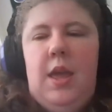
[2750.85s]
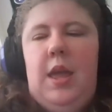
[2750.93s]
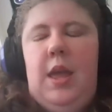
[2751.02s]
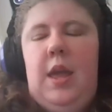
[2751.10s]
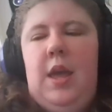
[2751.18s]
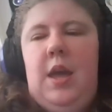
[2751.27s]

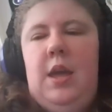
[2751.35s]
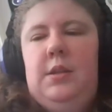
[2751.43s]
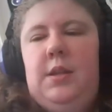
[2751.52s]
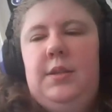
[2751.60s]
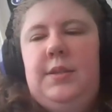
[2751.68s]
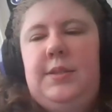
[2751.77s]

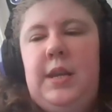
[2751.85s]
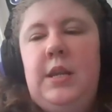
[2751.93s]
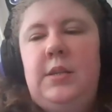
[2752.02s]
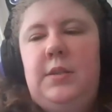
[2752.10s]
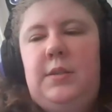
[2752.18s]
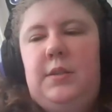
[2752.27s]
And
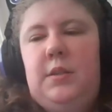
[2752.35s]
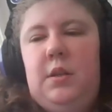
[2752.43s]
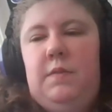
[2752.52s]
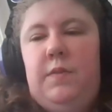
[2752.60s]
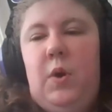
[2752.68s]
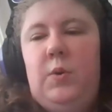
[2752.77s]
since
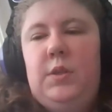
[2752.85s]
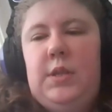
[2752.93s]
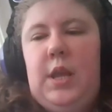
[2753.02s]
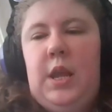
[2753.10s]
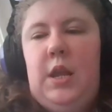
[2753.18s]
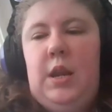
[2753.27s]
folks
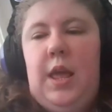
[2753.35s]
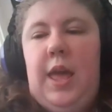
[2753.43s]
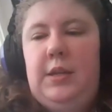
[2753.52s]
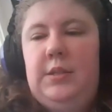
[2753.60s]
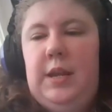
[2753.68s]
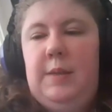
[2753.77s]
in
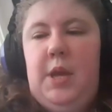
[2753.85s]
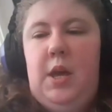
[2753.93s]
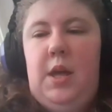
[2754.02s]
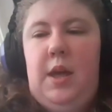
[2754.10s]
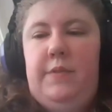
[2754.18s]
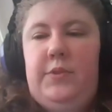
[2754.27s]

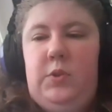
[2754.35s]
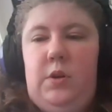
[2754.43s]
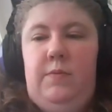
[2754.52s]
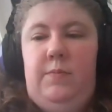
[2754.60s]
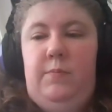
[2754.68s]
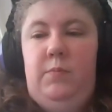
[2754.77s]
academia have sort
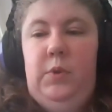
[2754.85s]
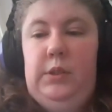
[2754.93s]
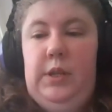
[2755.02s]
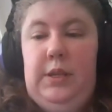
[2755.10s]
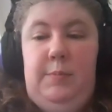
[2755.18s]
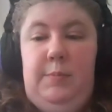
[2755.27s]
of
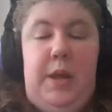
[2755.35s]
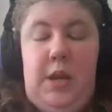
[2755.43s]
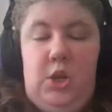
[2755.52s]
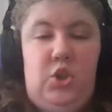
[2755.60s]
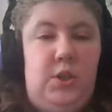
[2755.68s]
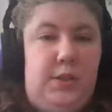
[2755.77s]
really been
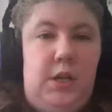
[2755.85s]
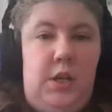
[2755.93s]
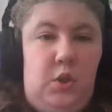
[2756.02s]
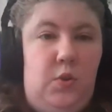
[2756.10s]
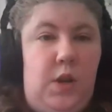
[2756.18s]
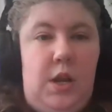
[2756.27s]
interested
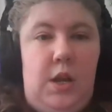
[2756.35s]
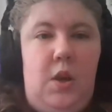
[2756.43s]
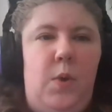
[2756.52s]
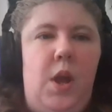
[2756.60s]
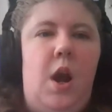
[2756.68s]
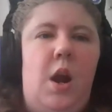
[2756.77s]
in creating
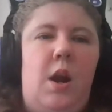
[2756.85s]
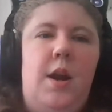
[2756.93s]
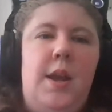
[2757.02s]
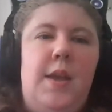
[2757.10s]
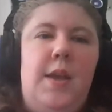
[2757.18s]
OER,